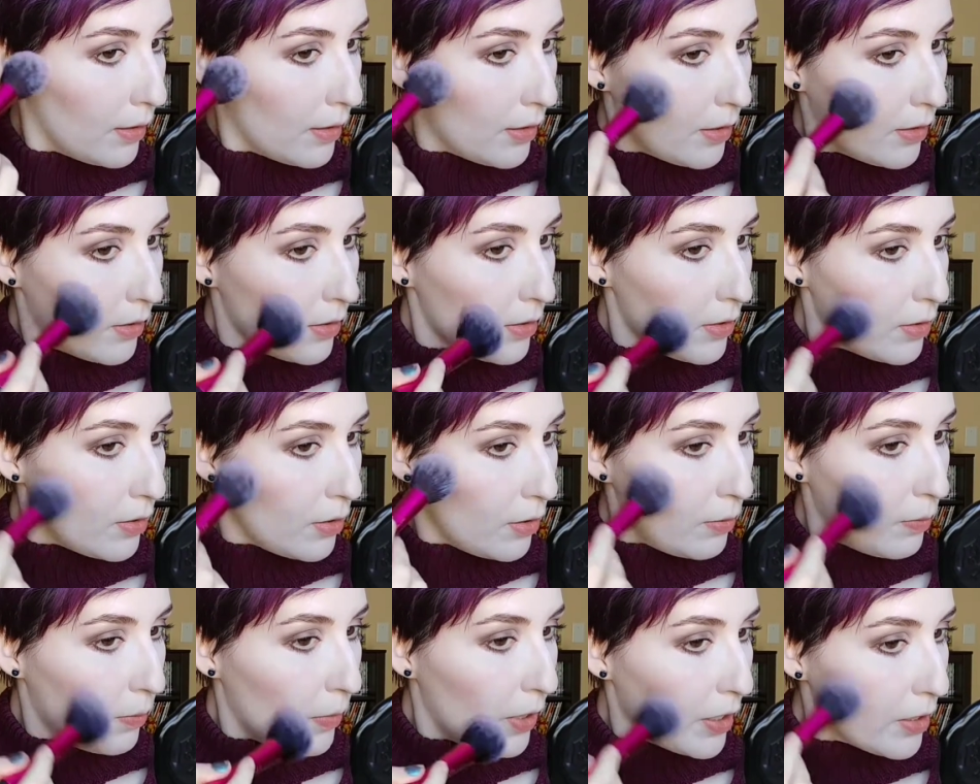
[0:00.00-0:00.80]
there's
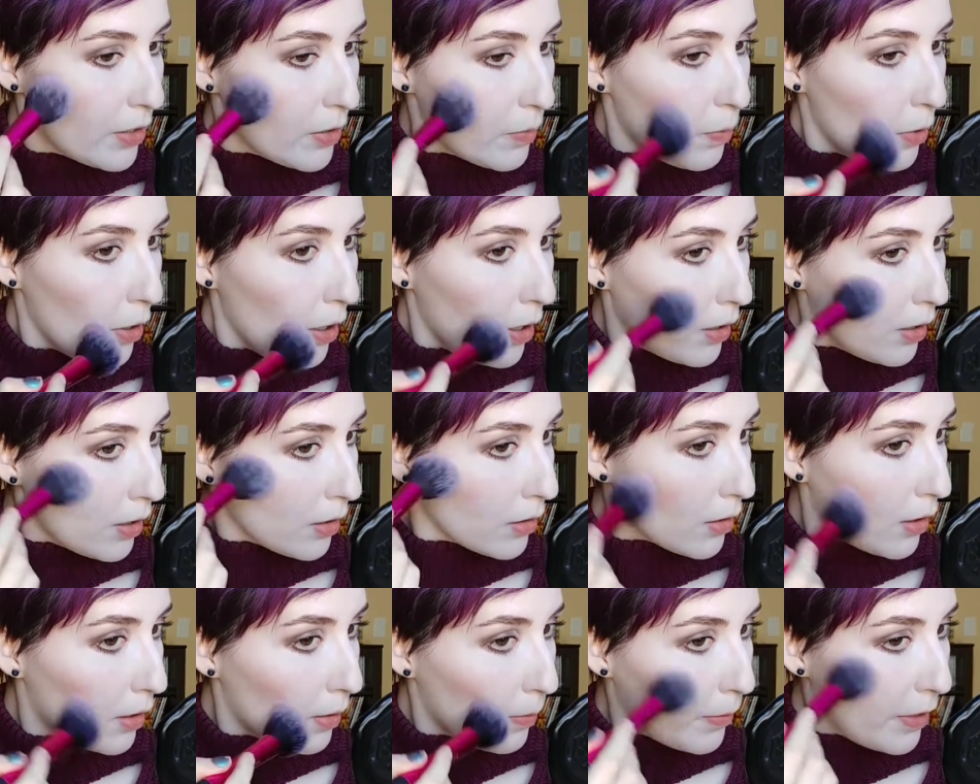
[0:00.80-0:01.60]
too much
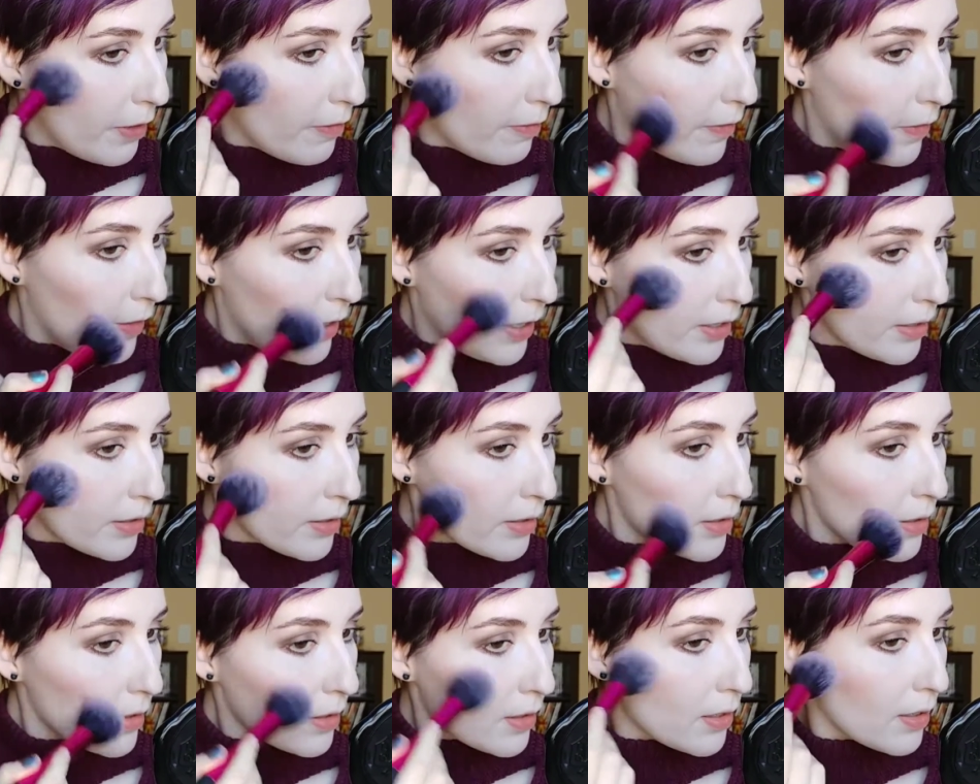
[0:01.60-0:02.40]
product on my
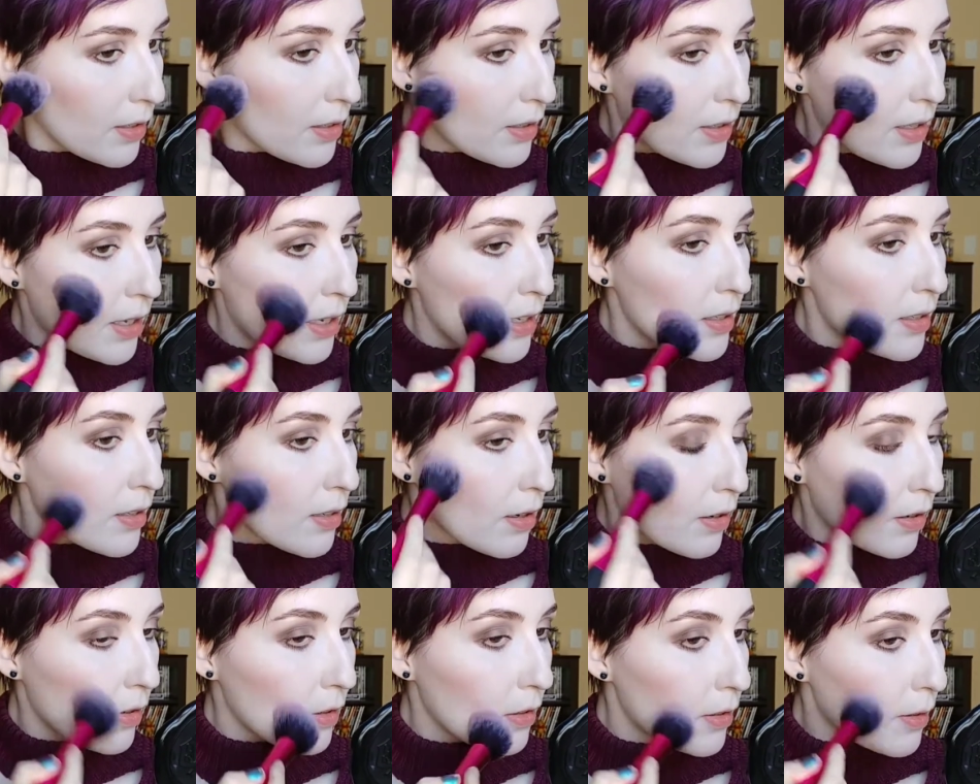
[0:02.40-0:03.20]
face and that's
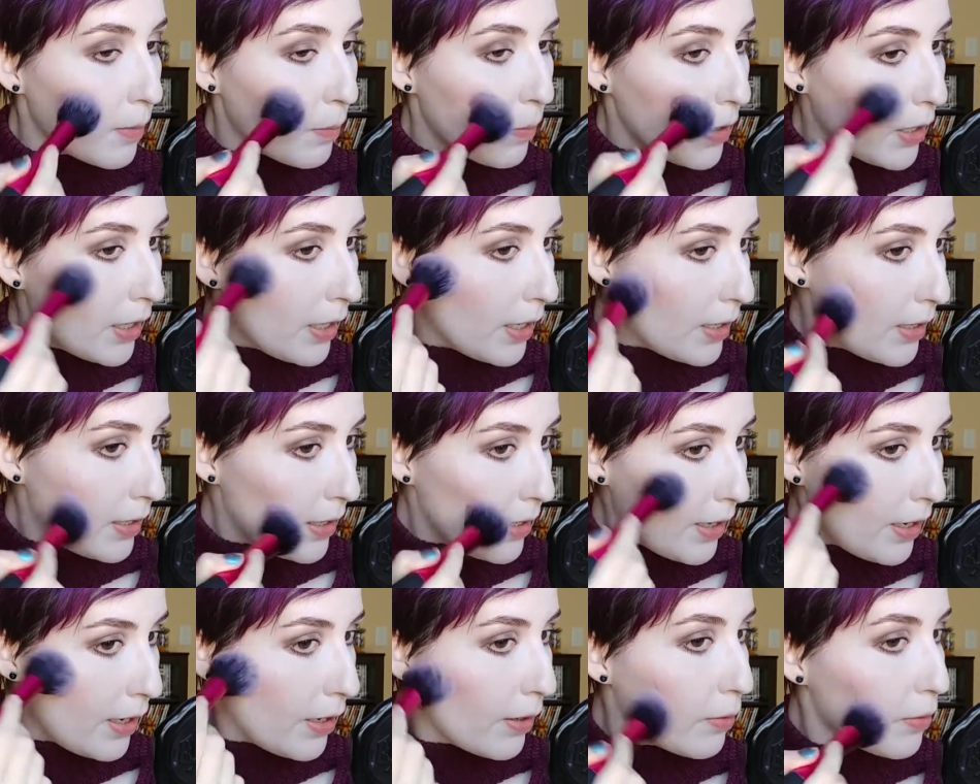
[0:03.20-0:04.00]
hard to blend
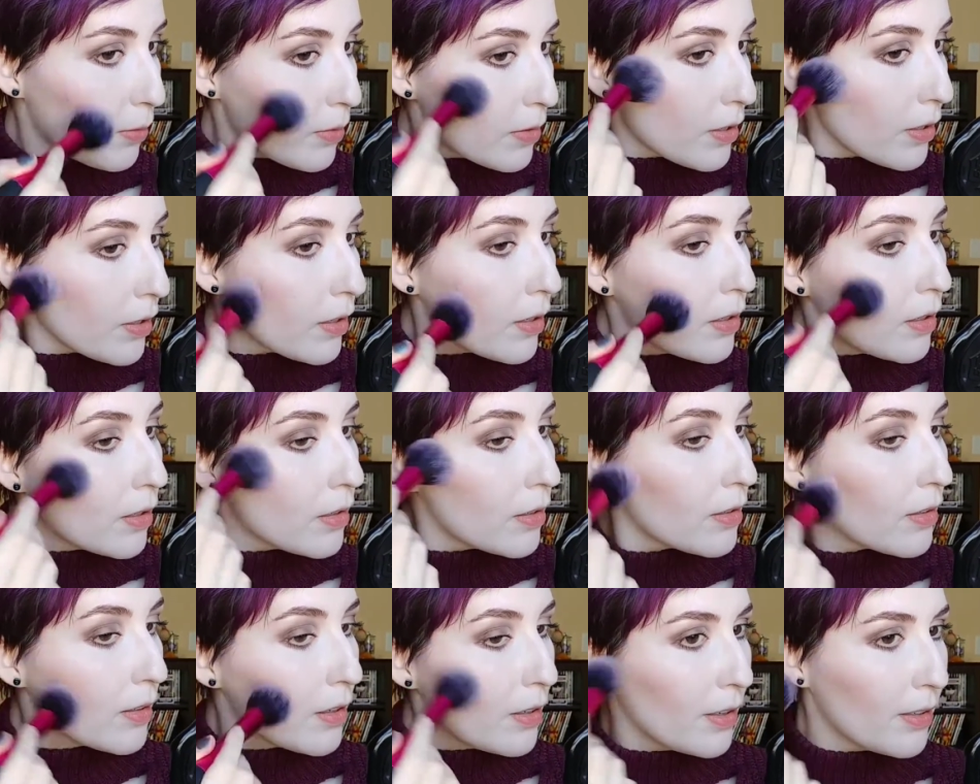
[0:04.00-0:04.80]
out.
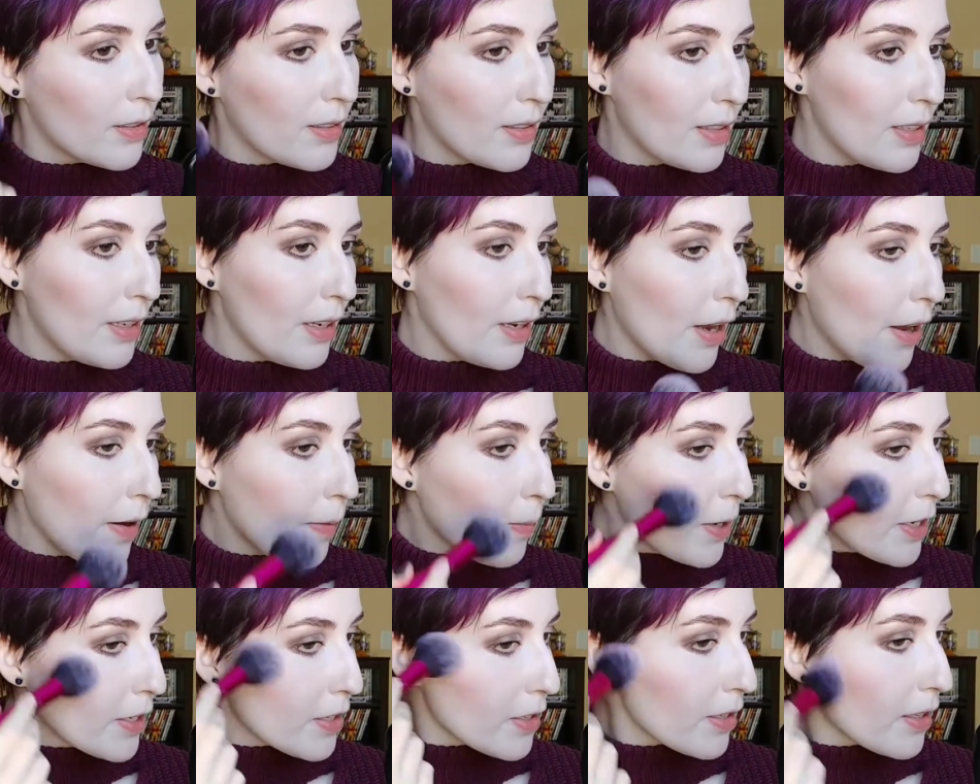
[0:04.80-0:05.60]
You see how
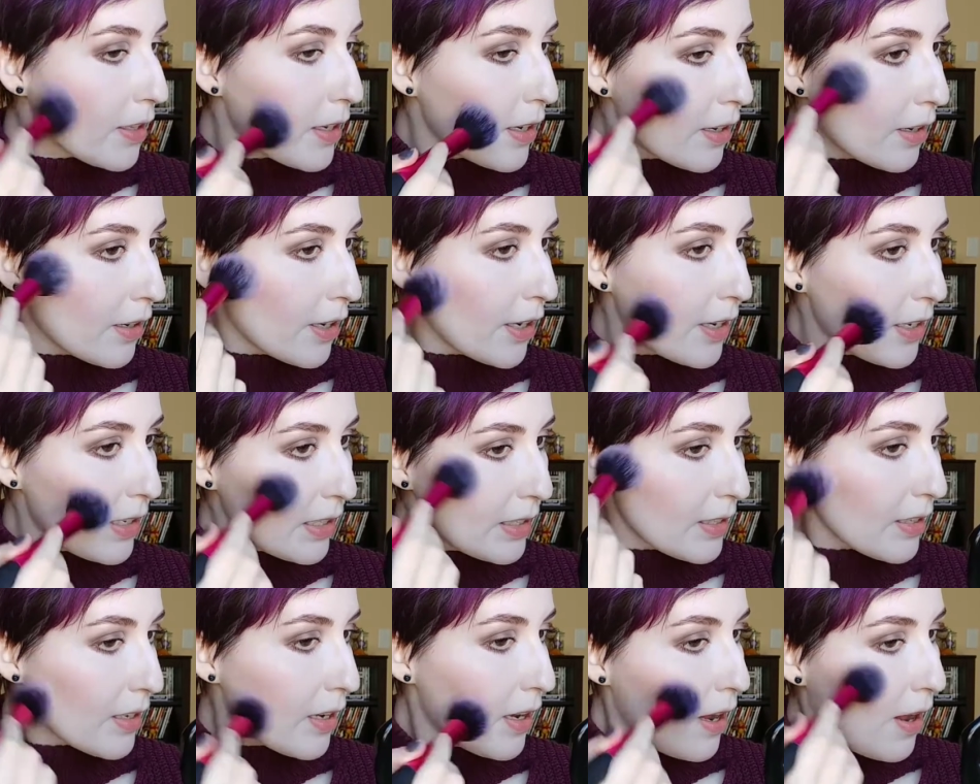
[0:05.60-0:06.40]
much there
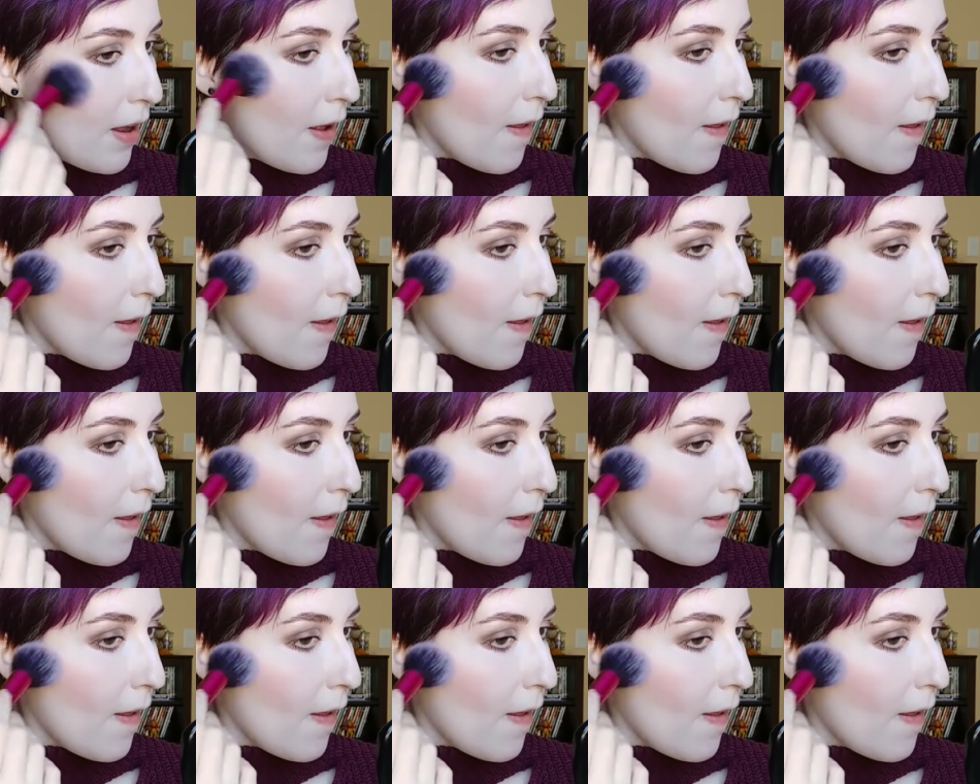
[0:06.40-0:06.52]
is?